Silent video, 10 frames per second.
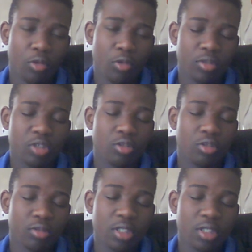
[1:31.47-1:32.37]
you
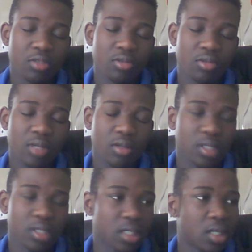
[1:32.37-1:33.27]
need to know like
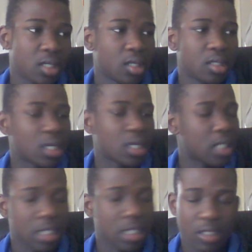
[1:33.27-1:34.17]
okay, I
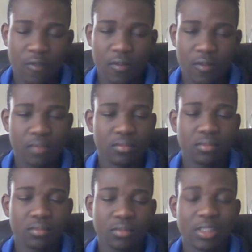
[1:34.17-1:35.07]
can't give them
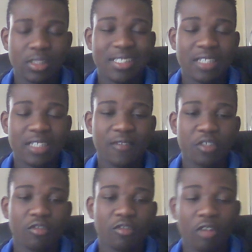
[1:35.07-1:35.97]
the
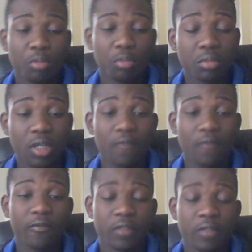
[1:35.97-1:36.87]
satisfaction of helping me out
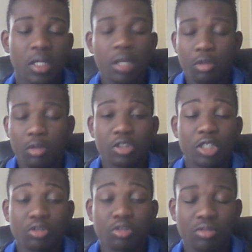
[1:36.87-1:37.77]
for free because
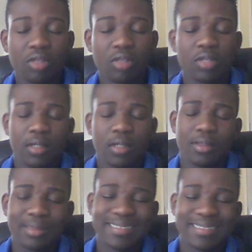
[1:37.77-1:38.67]
they know that okay,
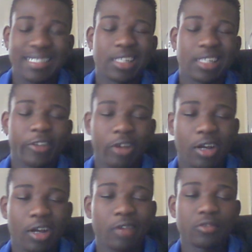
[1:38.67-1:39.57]
they're never
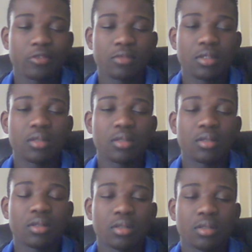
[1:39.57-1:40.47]
gonna come to me.
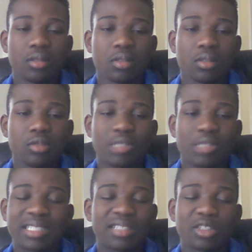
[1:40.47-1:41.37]

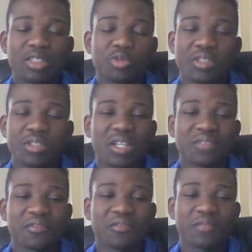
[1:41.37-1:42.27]
Because nothing in this world
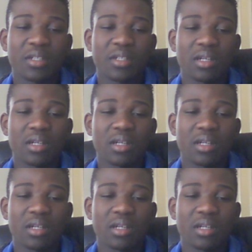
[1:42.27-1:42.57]
comes for free.